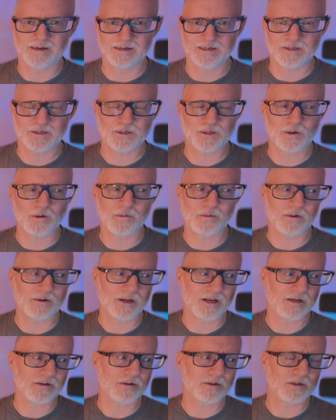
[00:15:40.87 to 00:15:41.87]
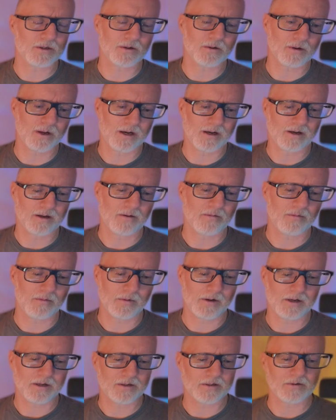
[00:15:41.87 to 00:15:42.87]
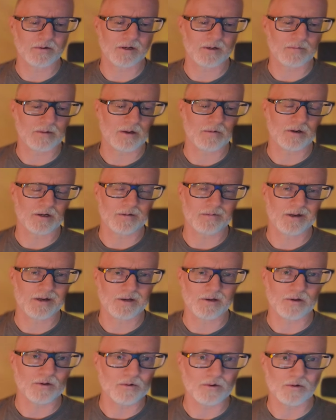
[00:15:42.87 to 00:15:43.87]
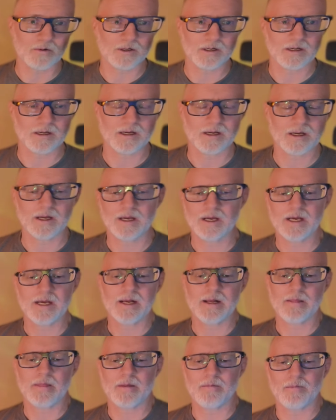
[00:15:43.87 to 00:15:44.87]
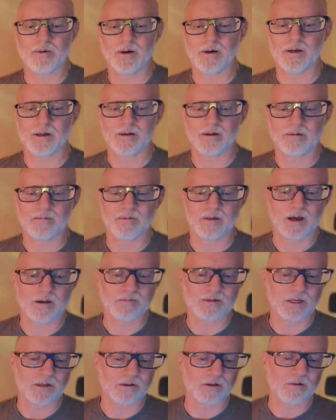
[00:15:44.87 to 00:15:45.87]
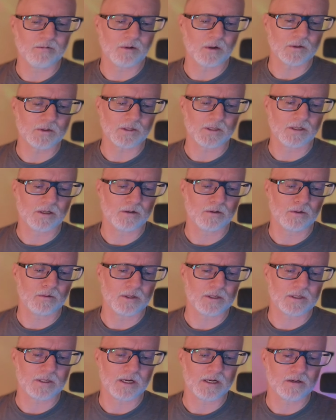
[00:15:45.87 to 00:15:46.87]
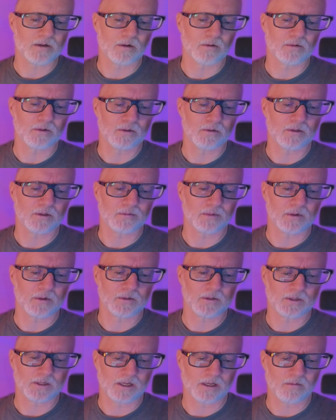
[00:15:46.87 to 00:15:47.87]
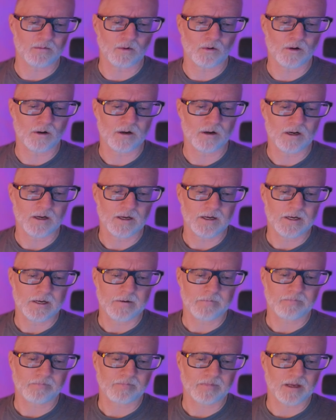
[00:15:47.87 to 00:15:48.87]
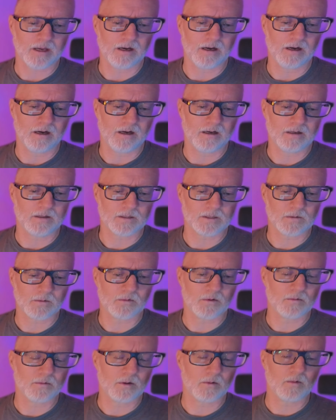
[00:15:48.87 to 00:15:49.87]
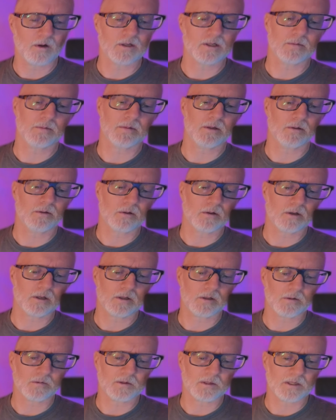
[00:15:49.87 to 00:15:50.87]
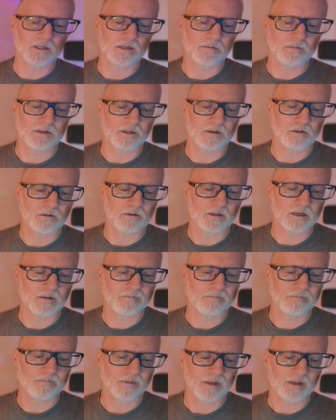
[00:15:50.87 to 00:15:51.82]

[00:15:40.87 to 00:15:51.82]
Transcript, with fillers: super dangerous. You don't want everybody to do it. I'm not recommending you do it, but I'm telling you mostly here the reason I don't do these poses anymore. Uh, some of you have been watching me do yoga. You've seen me do them.